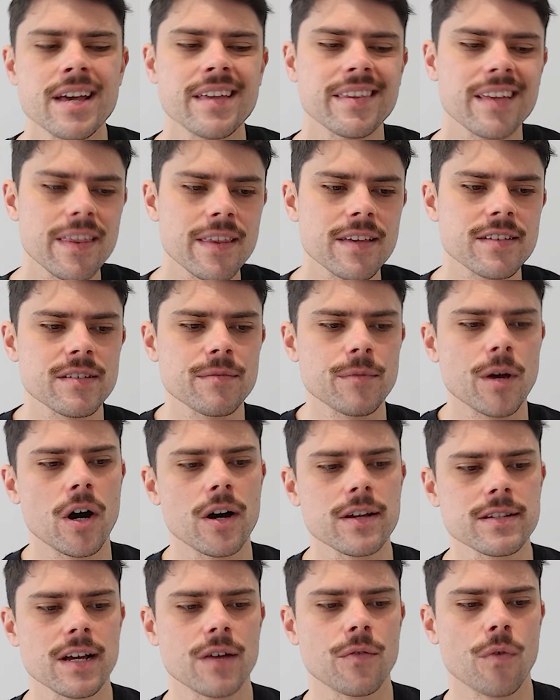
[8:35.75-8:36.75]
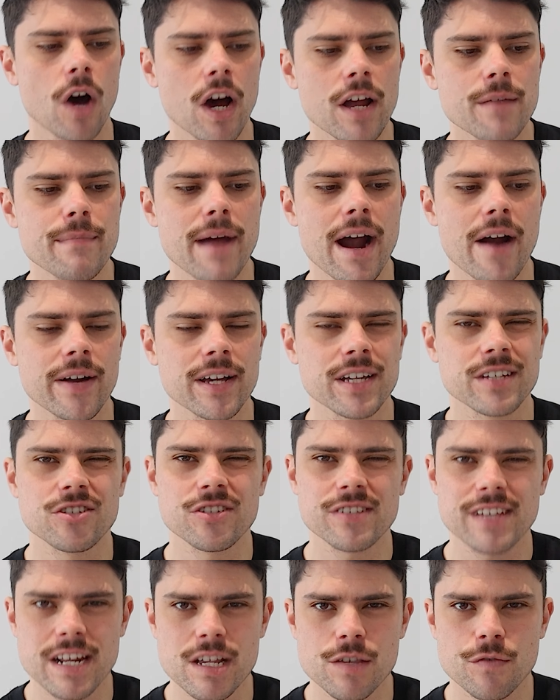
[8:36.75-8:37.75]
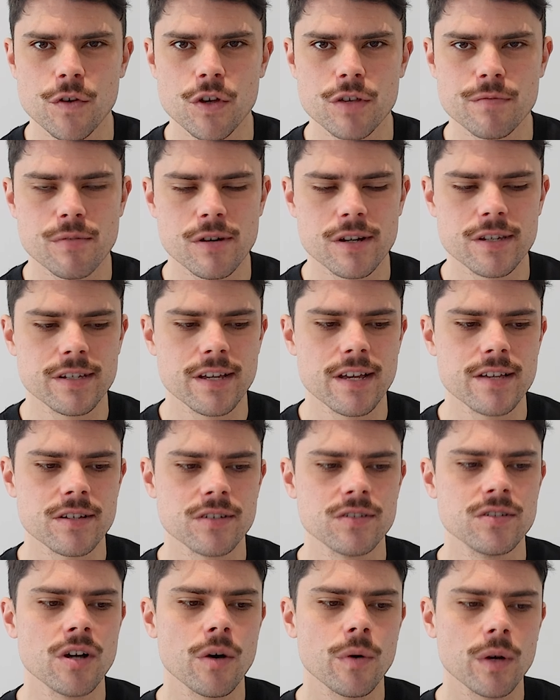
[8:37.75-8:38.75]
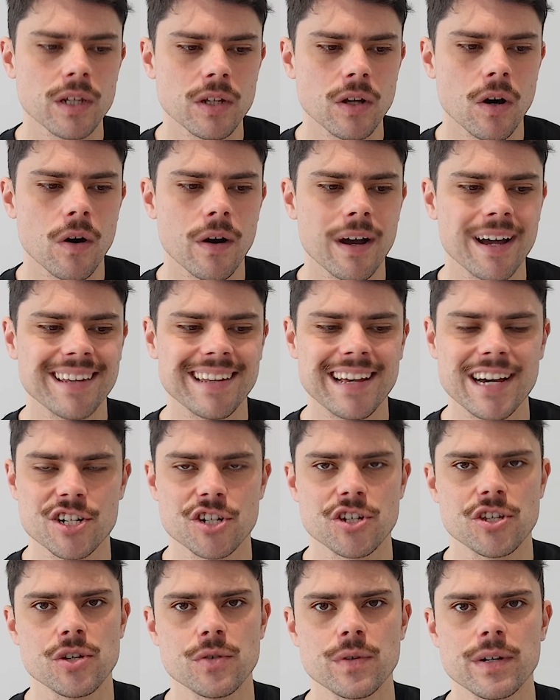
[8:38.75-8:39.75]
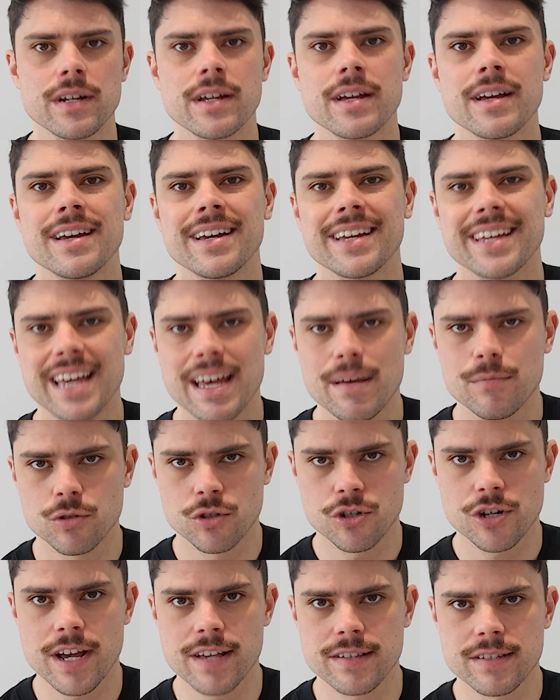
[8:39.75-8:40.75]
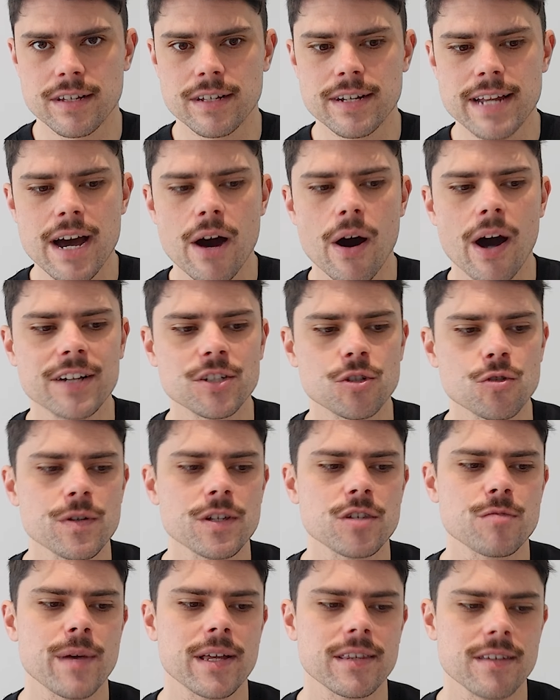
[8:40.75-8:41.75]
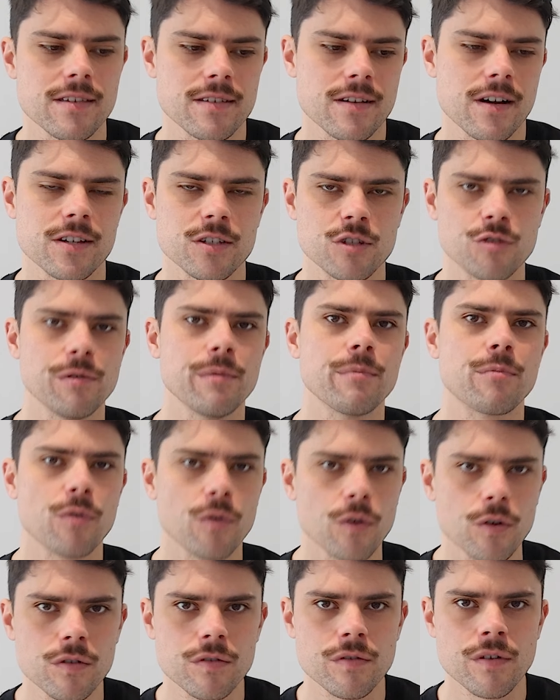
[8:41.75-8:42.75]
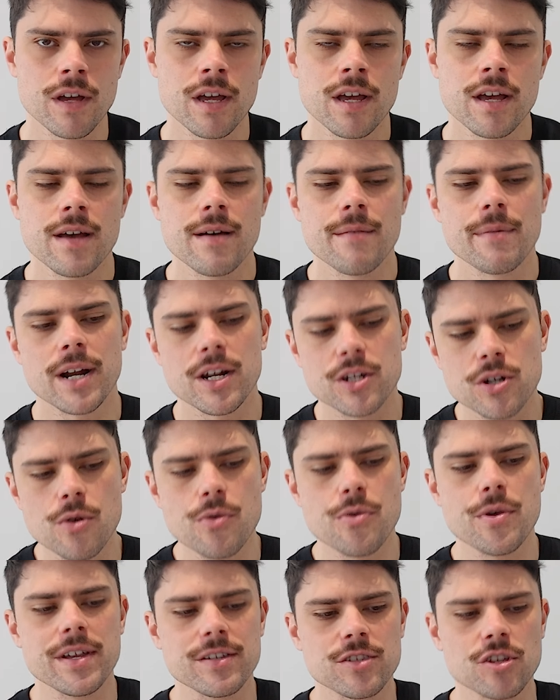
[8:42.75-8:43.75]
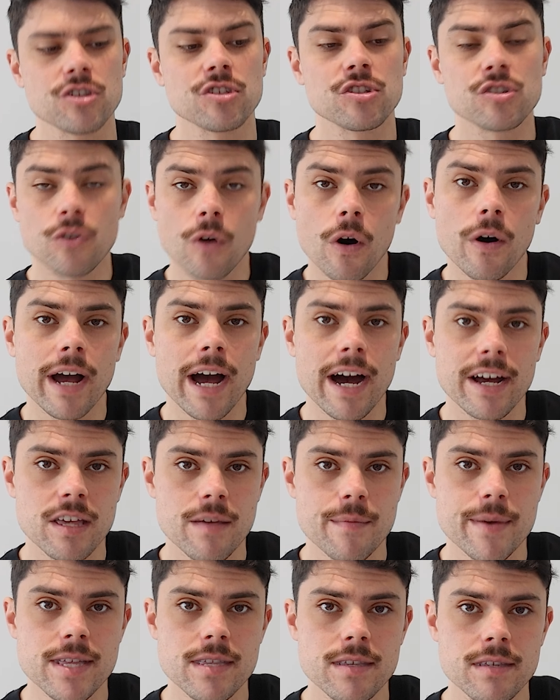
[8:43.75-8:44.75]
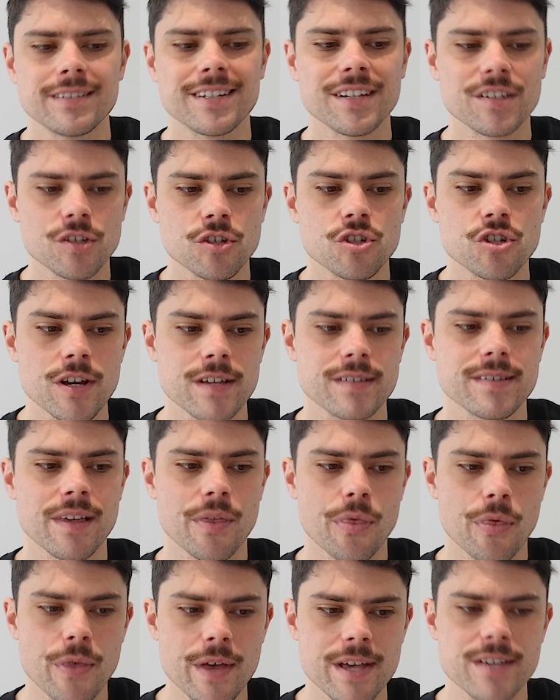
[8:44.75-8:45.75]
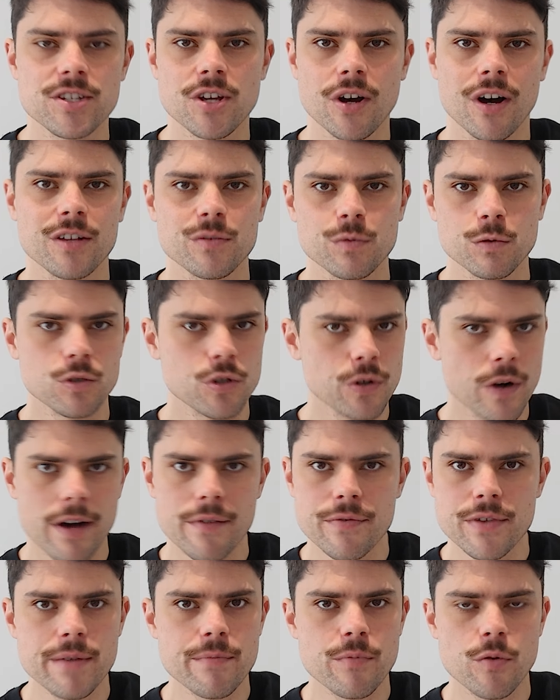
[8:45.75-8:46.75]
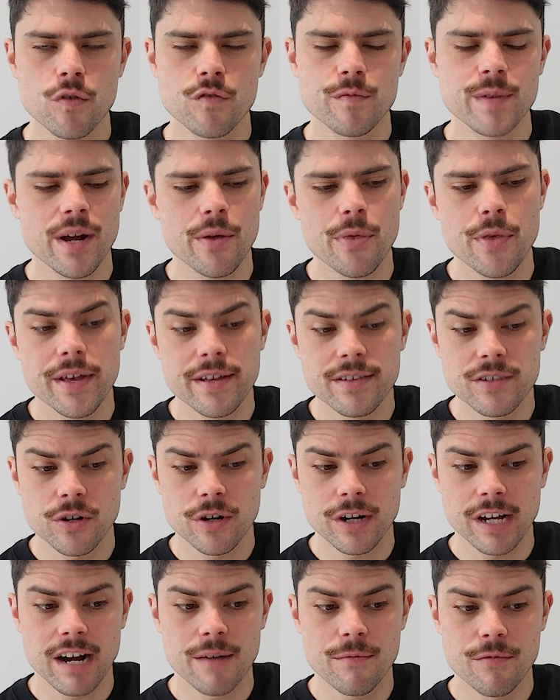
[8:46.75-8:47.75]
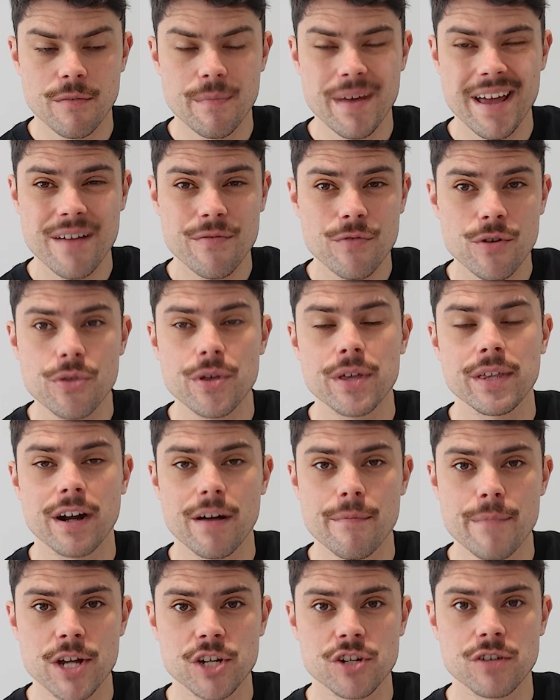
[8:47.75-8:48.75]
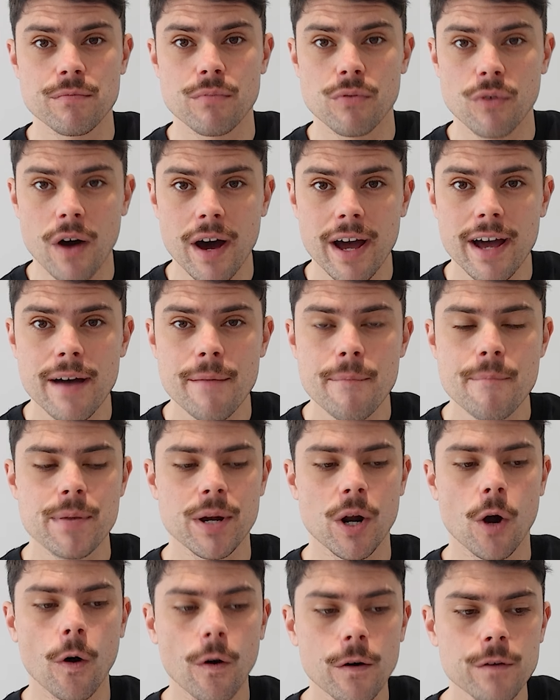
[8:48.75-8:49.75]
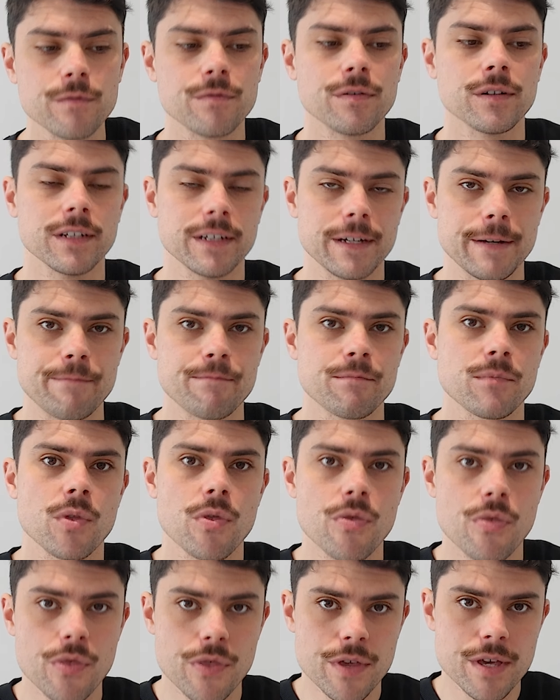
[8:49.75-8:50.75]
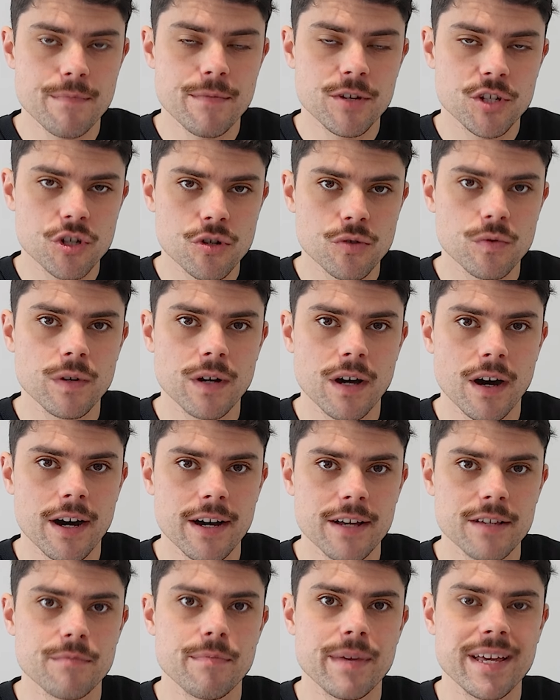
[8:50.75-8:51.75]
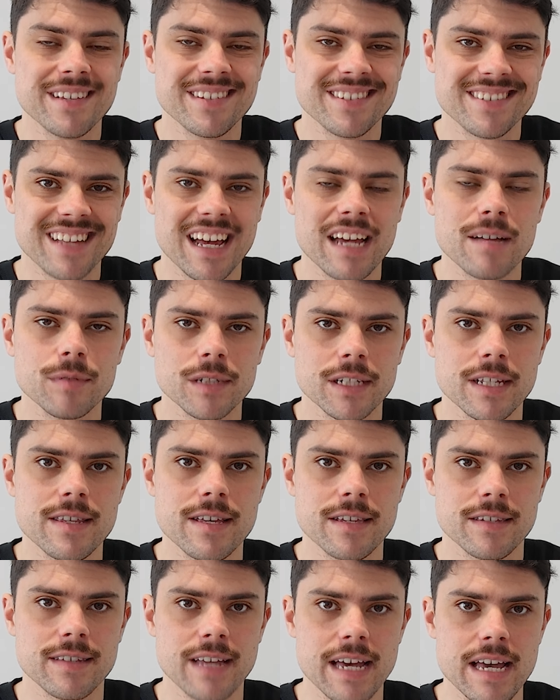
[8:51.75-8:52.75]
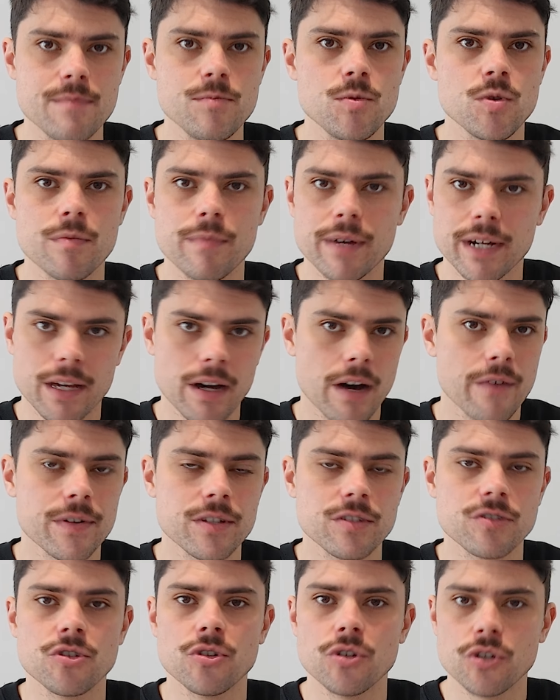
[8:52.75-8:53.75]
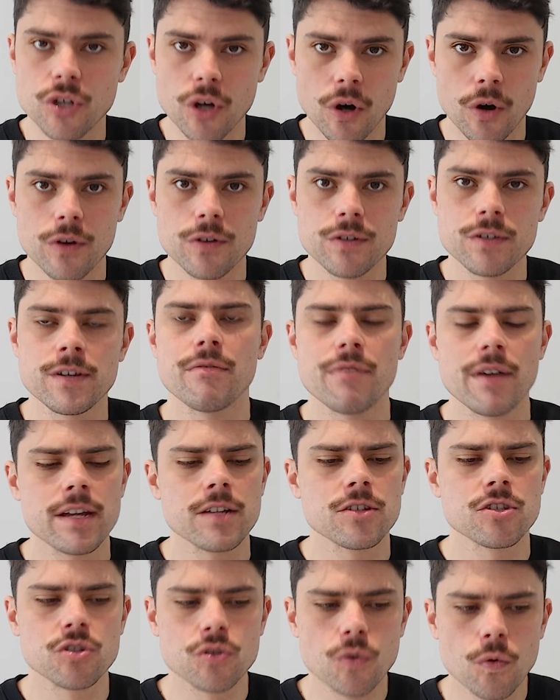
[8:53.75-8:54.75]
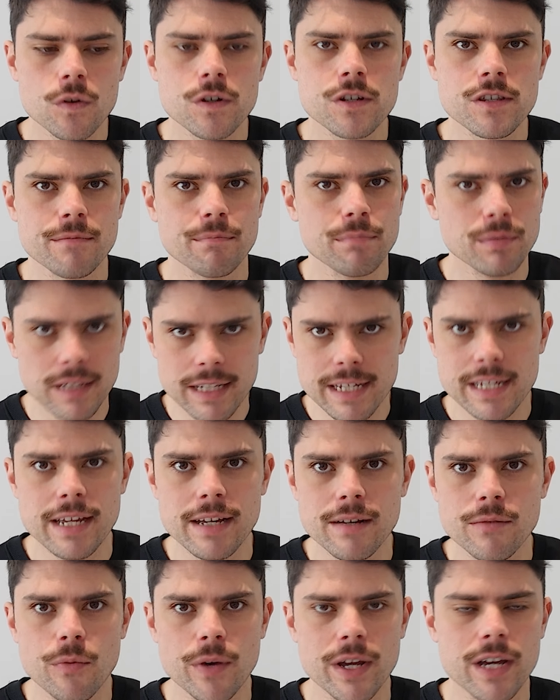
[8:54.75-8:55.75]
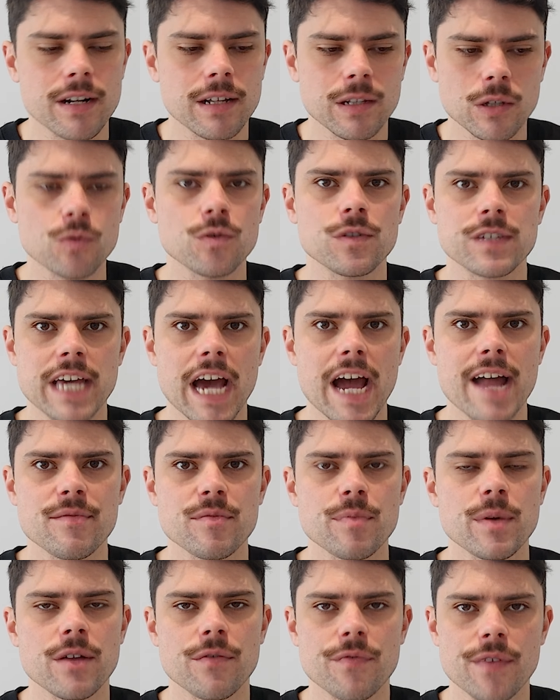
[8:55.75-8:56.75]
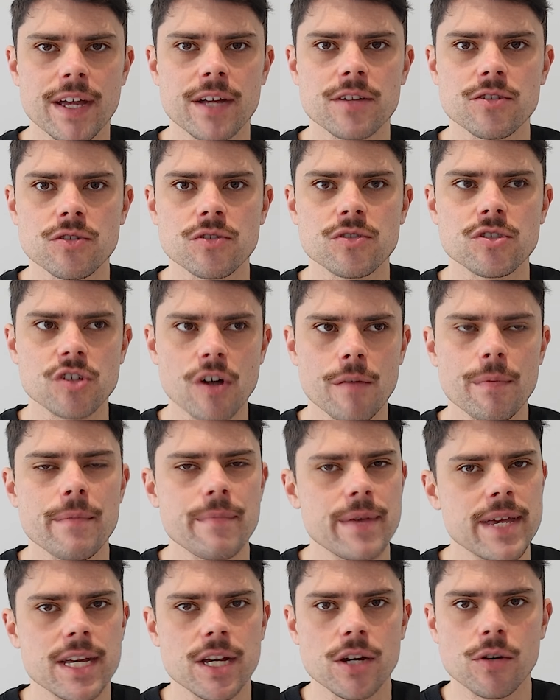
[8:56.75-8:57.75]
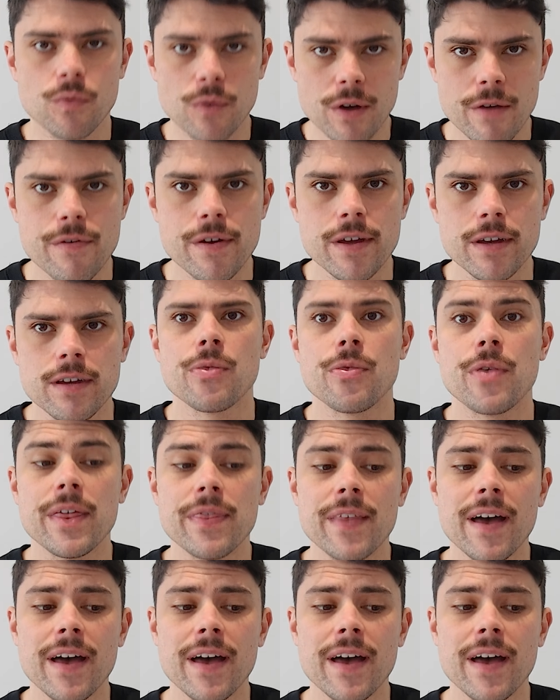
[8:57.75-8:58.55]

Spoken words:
Then there's some guys like Ryan Marrick. He just had his first preseason. Noah Long, Elijah Hewitt, Campbell Chesser. Now, I do expect these guys to improve, but I don't think it's a strong argument to suggest that these guys will drive the improvement. I think it's got to come from everything that I mentioned prior, but hopefully the mature guys being stable in this team, your McGoverns, your Yeos, if they can staunch the bleeding, we're going to lose games. But if they can stop it being horrific, then